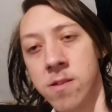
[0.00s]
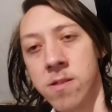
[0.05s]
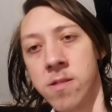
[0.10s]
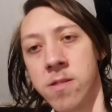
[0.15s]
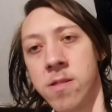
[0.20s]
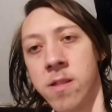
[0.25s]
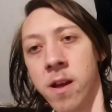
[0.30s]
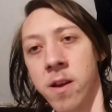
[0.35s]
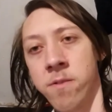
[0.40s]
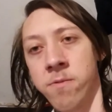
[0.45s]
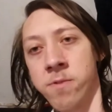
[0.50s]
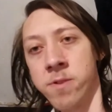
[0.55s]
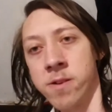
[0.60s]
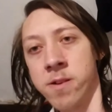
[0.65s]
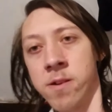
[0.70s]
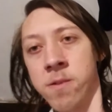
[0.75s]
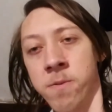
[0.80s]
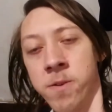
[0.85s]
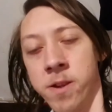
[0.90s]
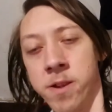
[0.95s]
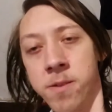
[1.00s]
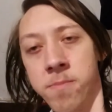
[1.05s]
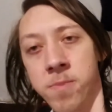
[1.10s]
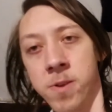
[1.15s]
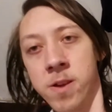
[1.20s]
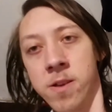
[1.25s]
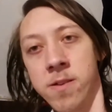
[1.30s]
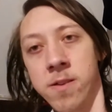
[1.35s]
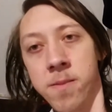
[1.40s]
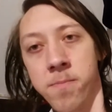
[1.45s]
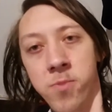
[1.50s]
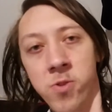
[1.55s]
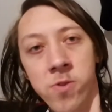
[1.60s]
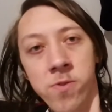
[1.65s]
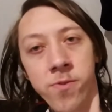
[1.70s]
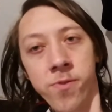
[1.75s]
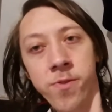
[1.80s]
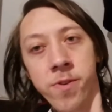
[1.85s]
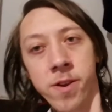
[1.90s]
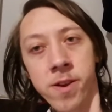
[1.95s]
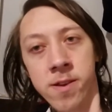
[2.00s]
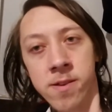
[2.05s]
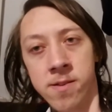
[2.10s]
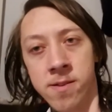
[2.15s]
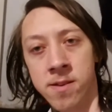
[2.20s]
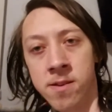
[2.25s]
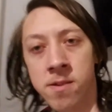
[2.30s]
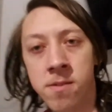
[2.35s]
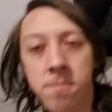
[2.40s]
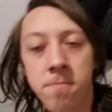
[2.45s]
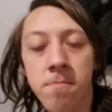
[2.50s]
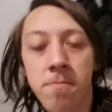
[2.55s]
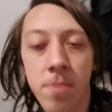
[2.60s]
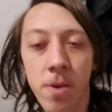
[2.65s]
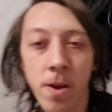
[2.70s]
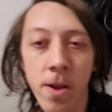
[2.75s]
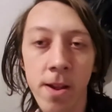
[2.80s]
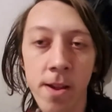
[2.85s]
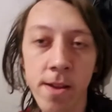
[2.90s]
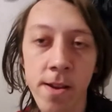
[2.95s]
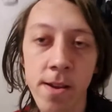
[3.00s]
not always going to be simple or easy, but